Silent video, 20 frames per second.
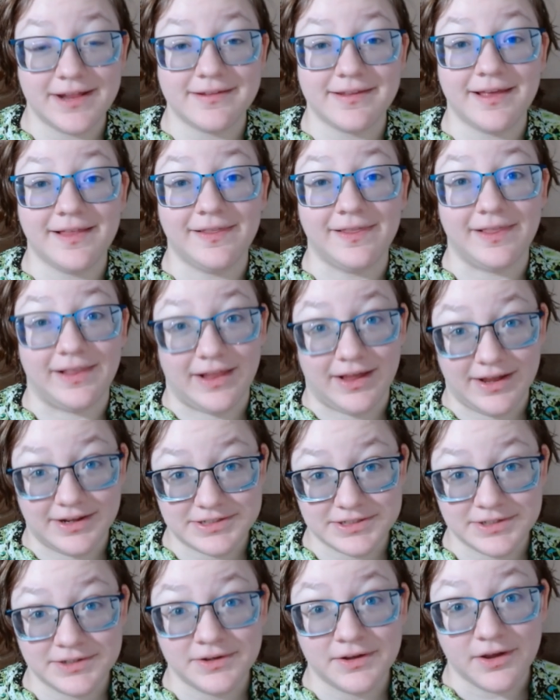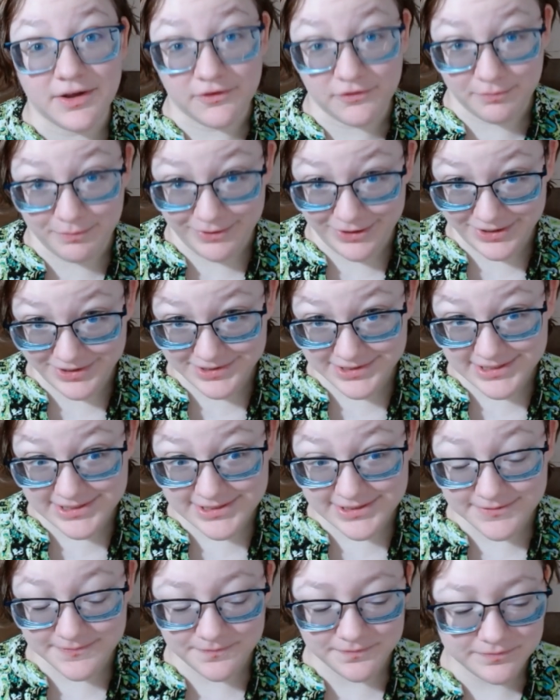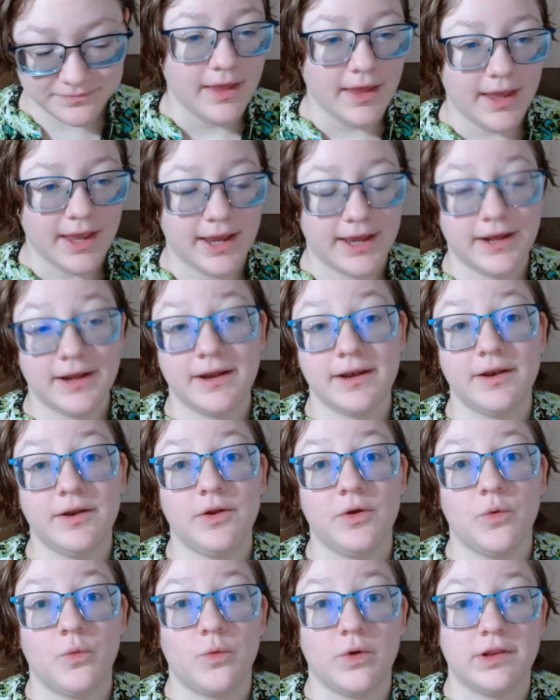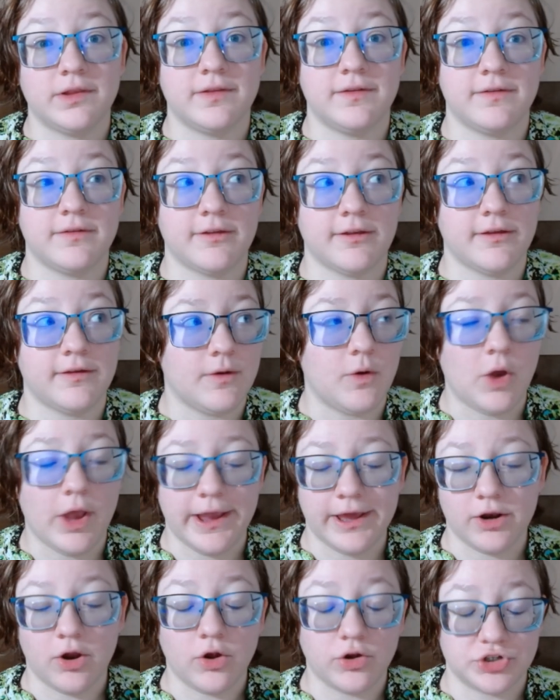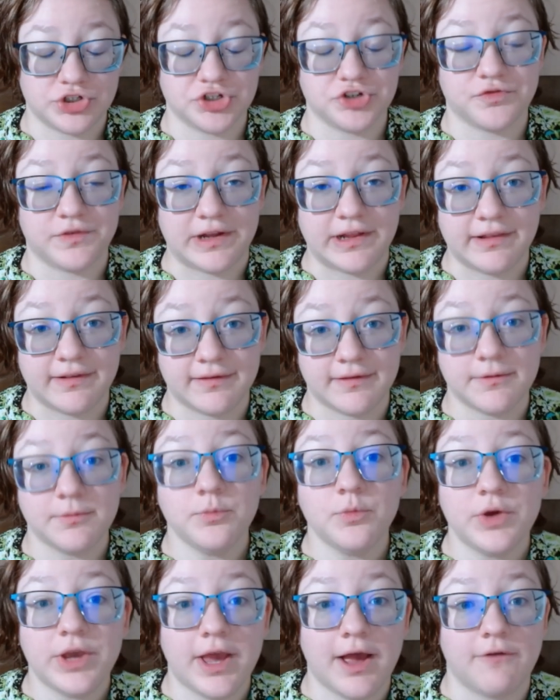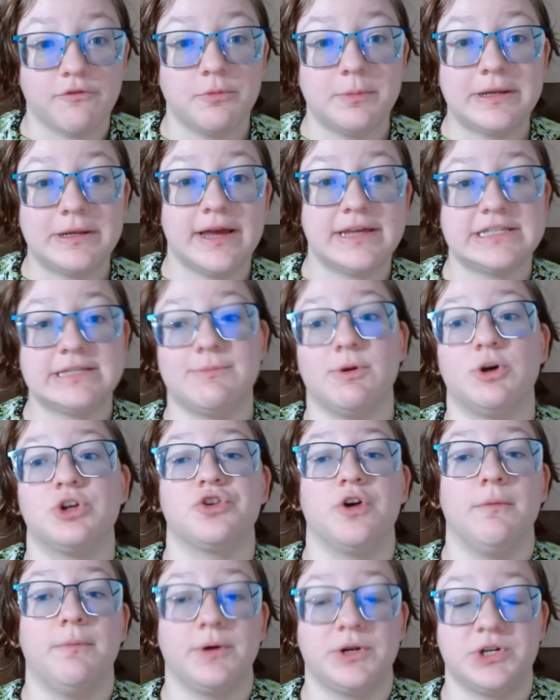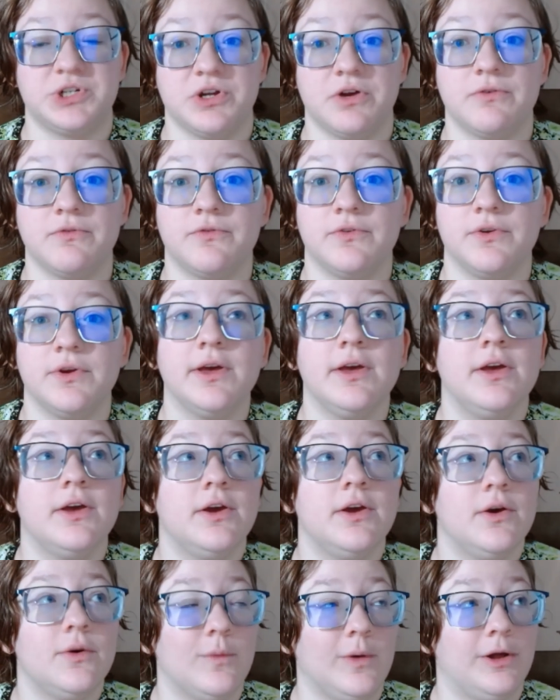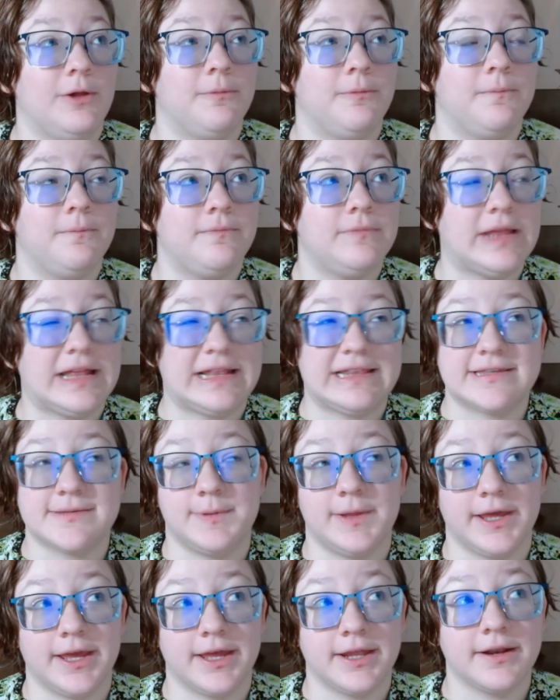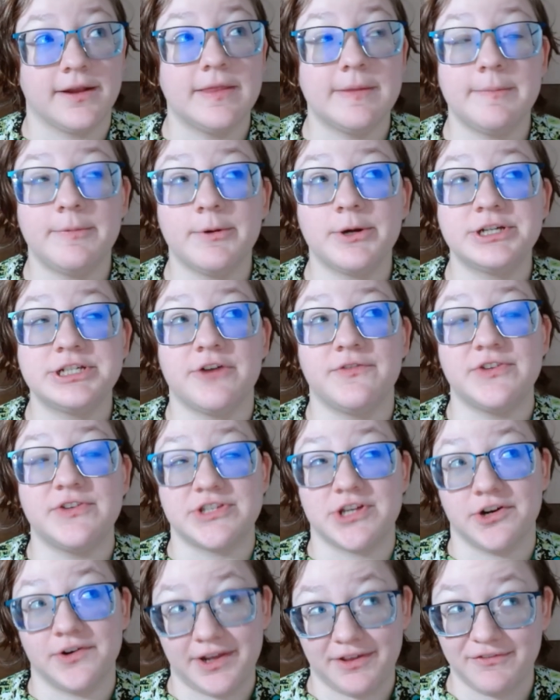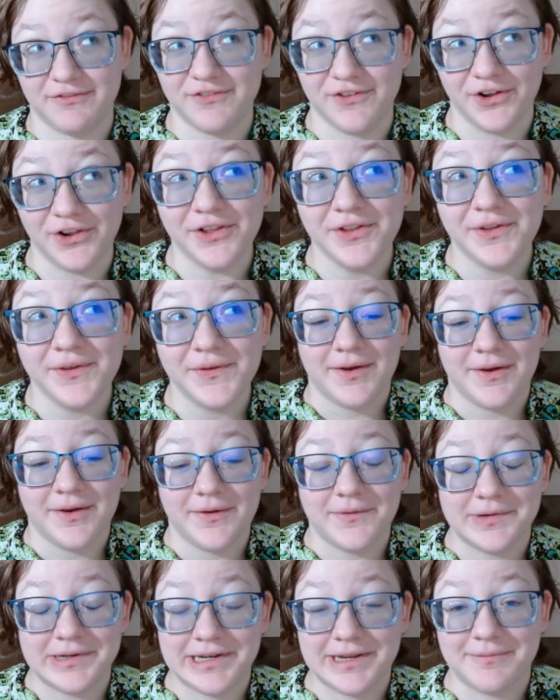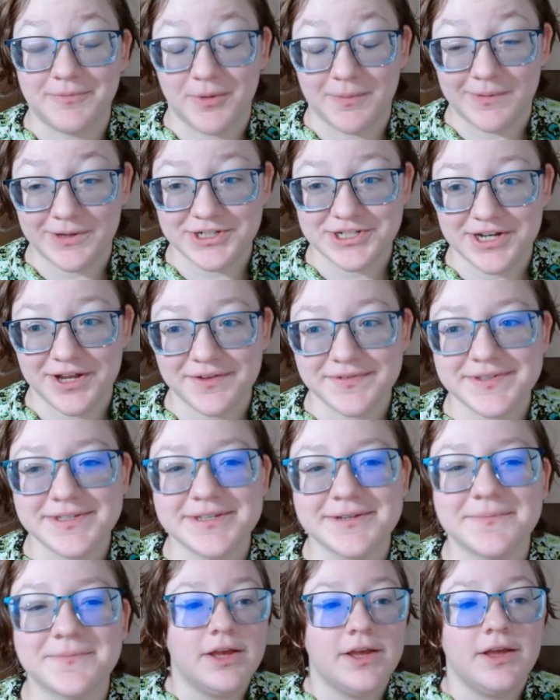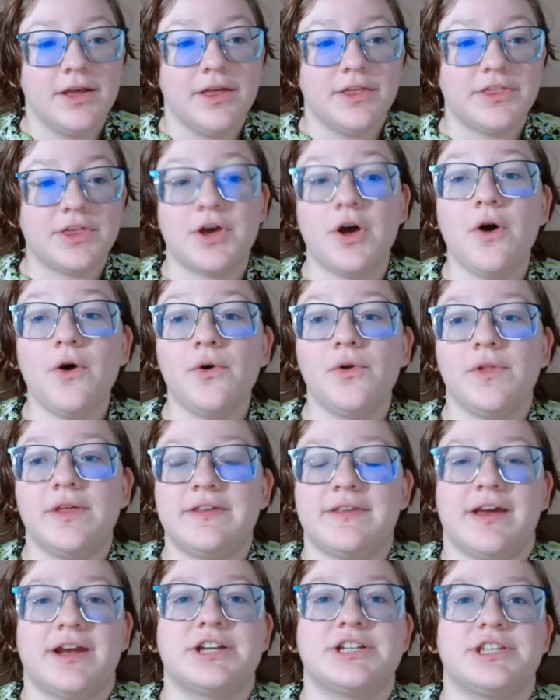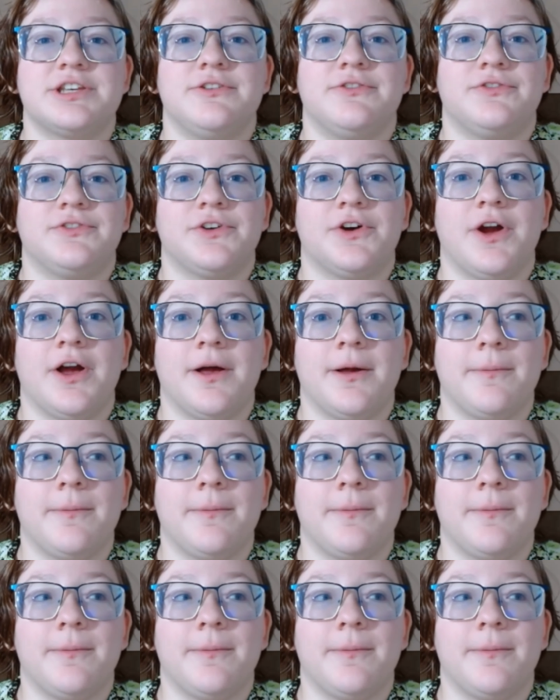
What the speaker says: is a lot of books. And once an altar reads them, we alphabetize them onto our bookshelf. Well, that's the plan. The bookshelf is already full. We need more bookshelves. The goal is actually for